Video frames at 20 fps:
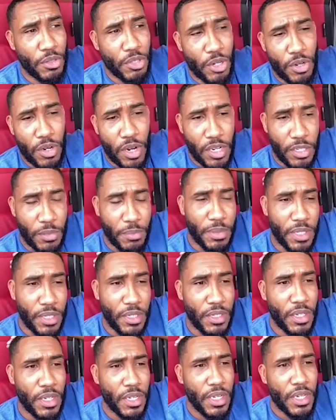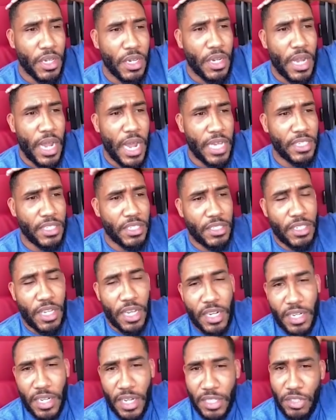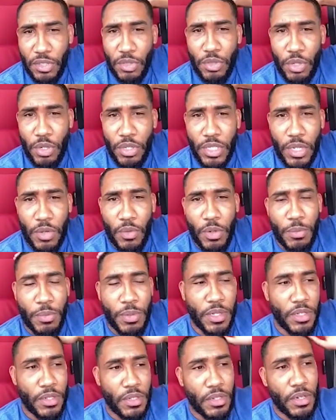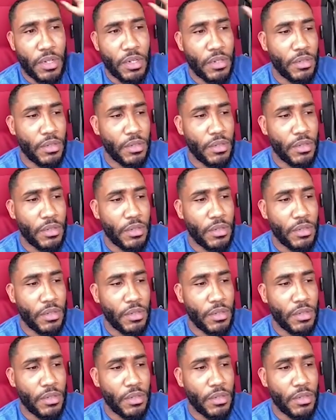turn out to be as exciting as you thought they would be,